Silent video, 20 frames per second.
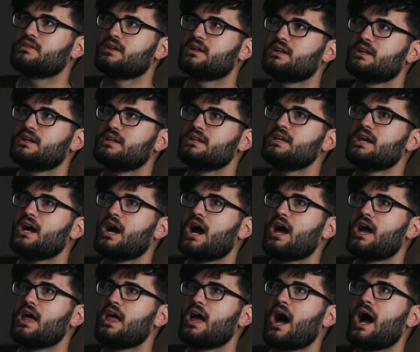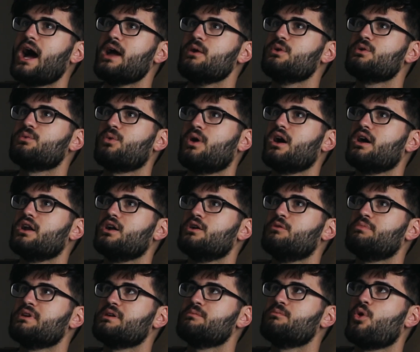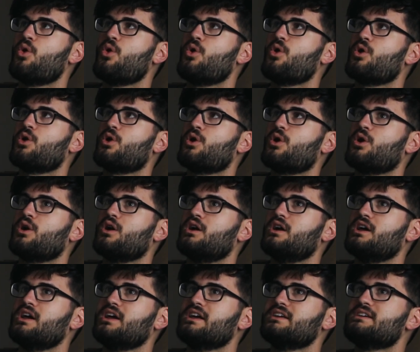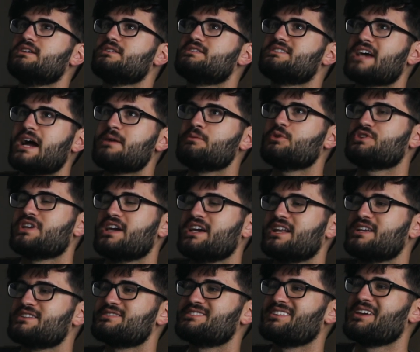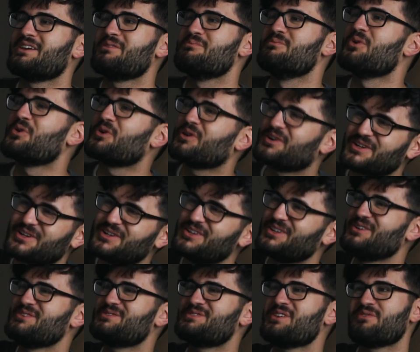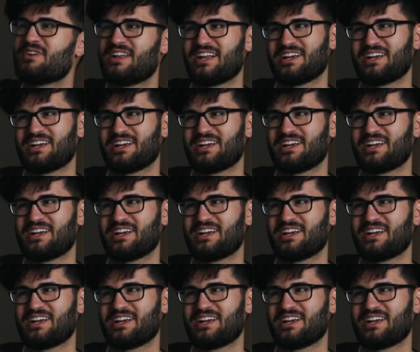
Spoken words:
that I would want to be more simultaneously more inclusive and